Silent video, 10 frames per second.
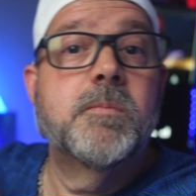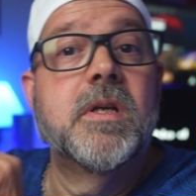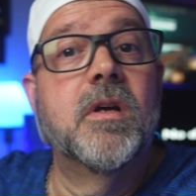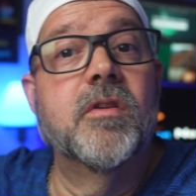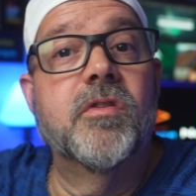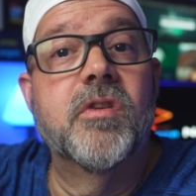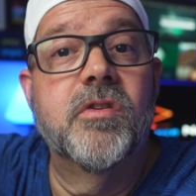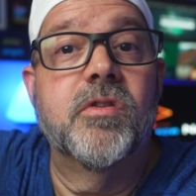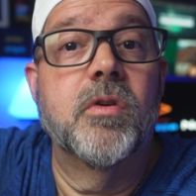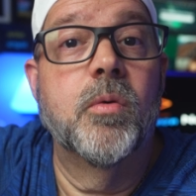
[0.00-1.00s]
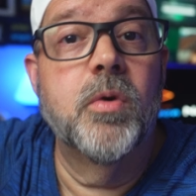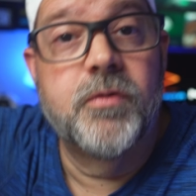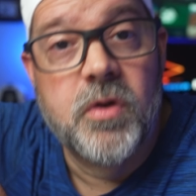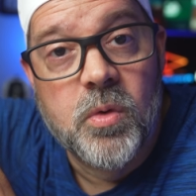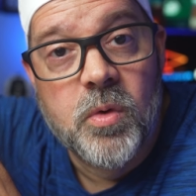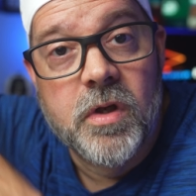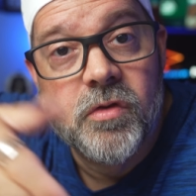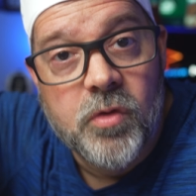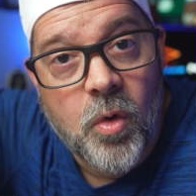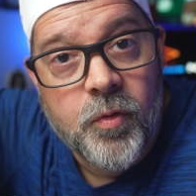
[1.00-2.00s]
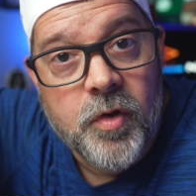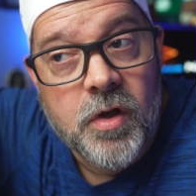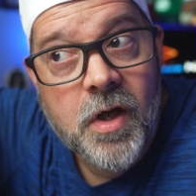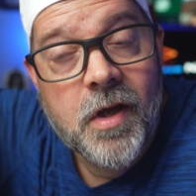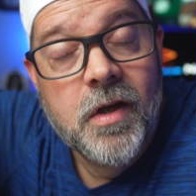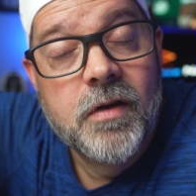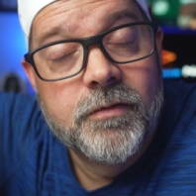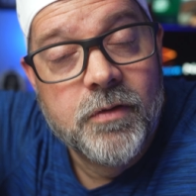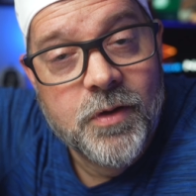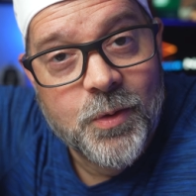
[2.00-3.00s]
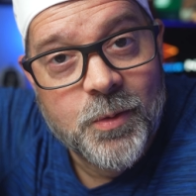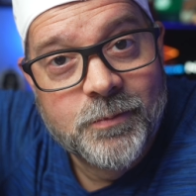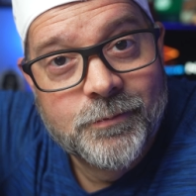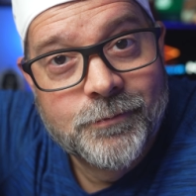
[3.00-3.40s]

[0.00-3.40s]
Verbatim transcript: because this review is over for you.